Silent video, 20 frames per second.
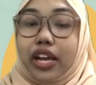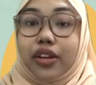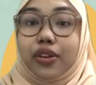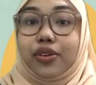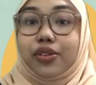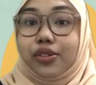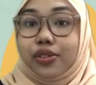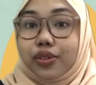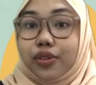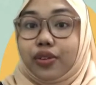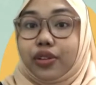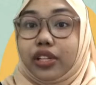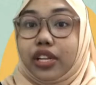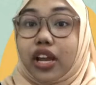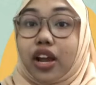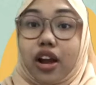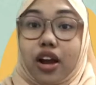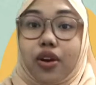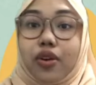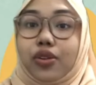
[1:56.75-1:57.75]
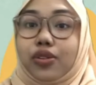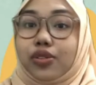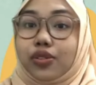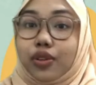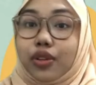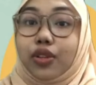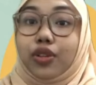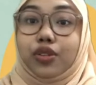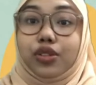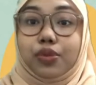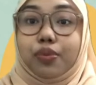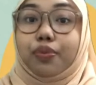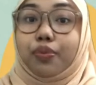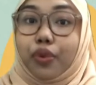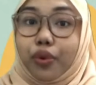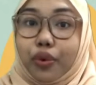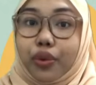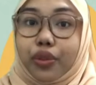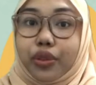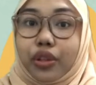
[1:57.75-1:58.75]
and also there are also use
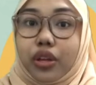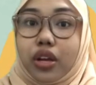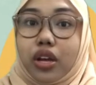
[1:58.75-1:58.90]
both.